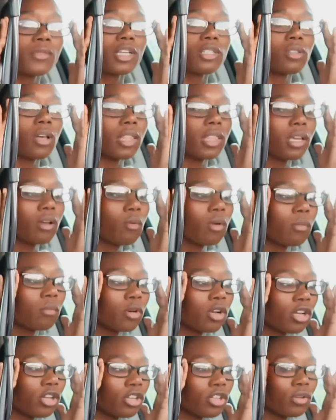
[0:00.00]
So I think what I'm
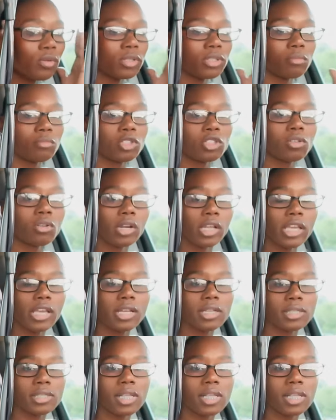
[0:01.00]
going to do is I'm just going to get a